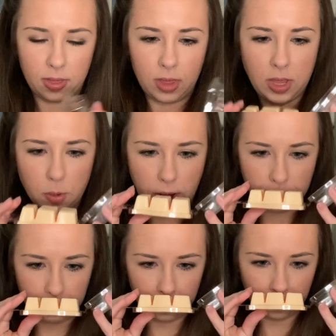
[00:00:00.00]
This one,
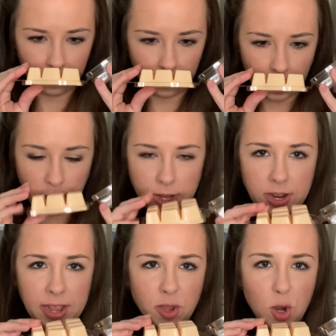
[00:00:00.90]
on the
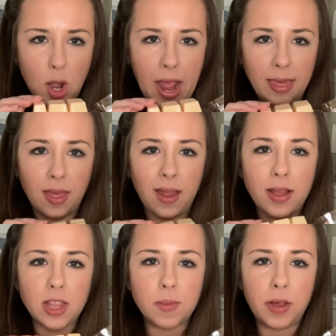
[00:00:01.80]
tester, I thought
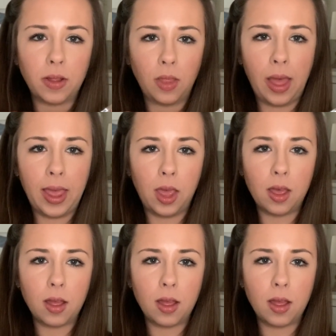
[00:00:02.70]
it smelled like